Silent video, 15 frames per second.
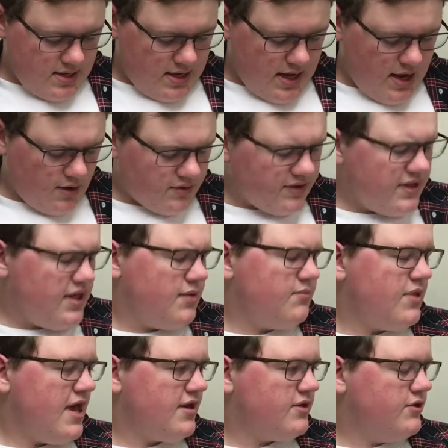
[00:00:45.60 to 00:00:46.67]
How did they
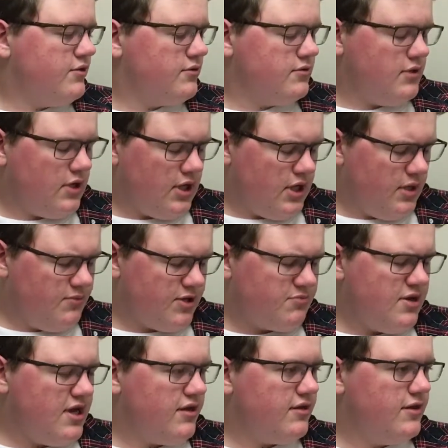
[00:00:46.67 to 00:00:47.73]
impact your
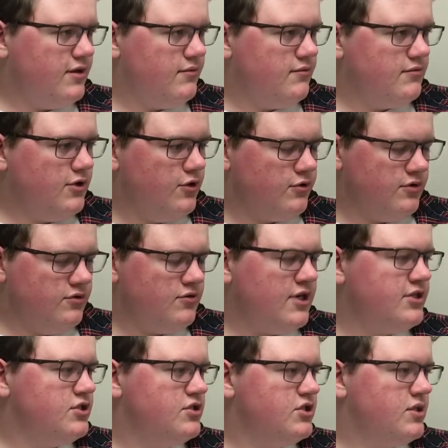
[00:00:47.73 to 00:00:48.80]
Macbeth and your
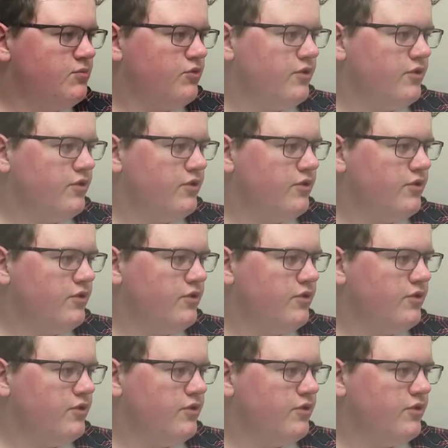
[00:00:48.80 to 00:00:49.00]
relationship